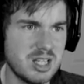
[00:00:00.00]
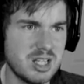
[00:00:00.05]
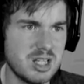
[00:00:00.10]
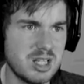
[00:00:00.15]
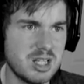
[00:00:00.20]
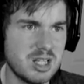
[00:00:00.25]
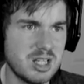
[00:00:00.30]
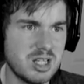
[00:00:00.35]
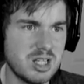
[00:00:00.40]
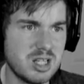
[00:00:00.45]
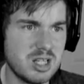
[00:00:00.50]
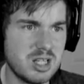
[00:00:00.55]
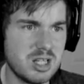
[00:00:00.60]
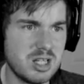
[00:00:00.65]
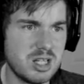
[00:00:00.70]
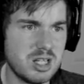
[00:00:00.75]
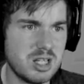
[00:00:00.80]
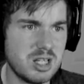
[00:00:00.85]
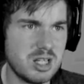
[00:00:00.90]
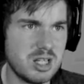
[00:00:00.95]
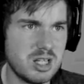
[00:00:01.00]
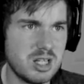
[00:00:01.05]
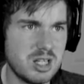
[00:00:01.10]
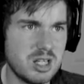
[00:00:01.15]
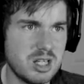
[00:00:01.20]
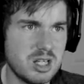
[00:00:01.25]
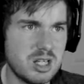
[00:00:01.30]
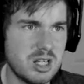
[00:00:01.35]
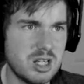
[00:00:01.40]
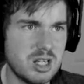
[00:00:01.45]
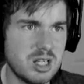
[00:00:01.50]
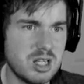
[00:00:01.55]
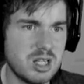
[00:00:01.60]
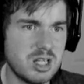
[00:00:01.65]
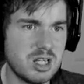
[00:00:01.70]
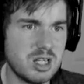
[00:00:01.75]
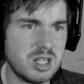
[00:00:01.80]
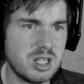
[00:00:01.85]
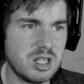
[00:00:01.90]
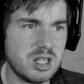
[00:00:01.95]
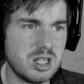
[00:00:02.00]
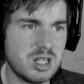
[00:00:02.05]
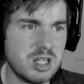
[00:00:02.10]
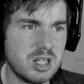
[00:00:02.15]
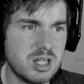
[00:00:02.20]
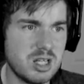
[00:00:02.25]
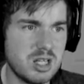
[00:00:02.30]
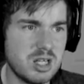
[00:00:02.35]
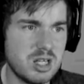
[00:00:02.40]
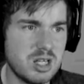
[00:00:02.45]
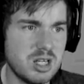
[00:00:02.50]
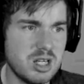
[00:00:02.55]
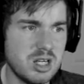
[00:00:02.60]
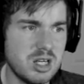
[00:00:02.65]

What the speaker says: [no speech]